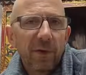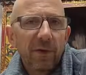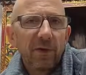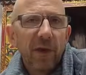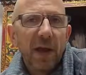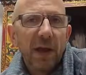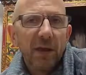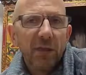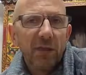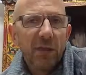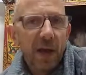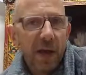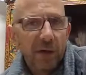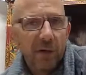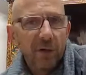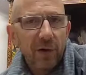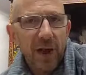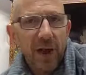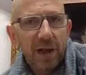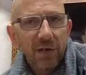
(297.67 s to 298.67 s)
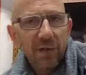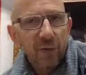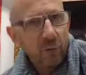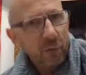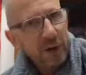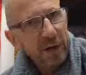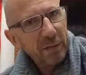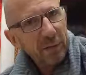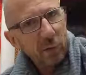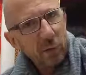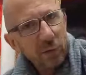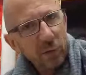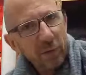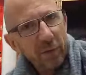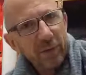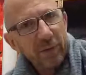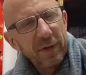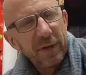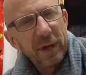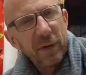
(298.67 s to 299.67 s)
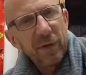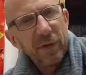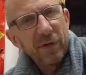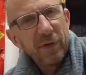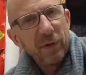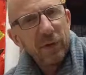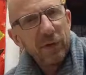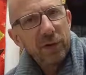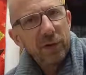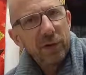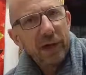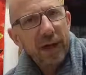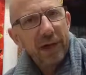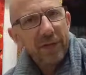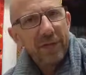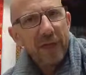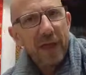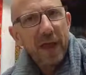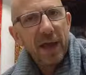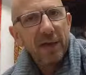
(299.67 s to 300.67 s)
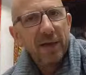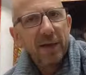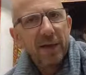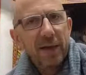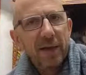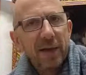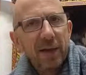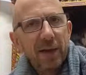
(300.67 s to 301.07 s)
Tiger has great bowls in Arizona, and then